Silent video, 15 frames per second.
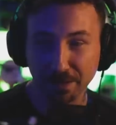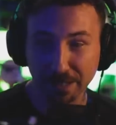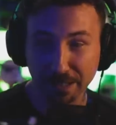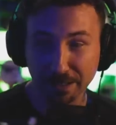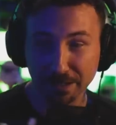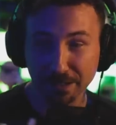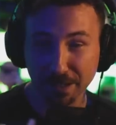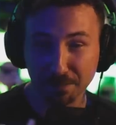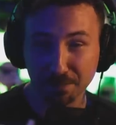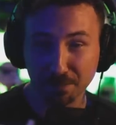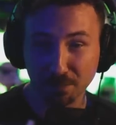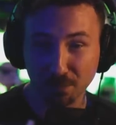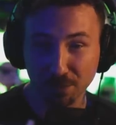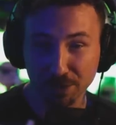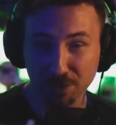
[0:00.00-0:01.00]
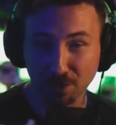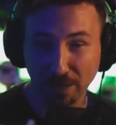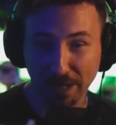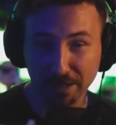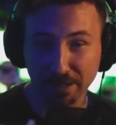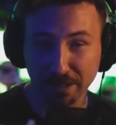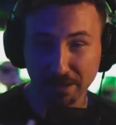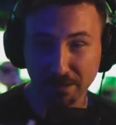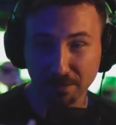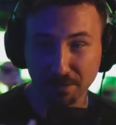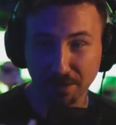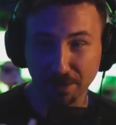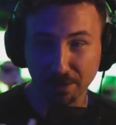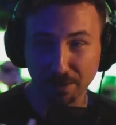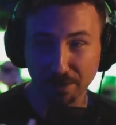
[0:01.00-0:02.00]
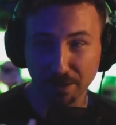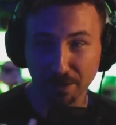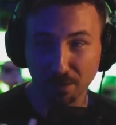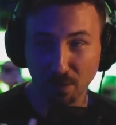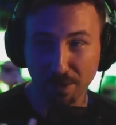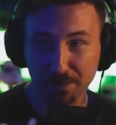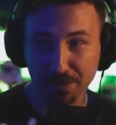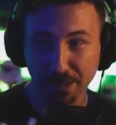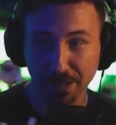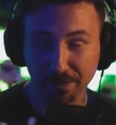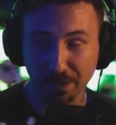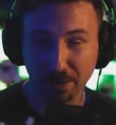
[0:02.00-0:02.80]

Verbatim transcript: ended up retracting their uh, website.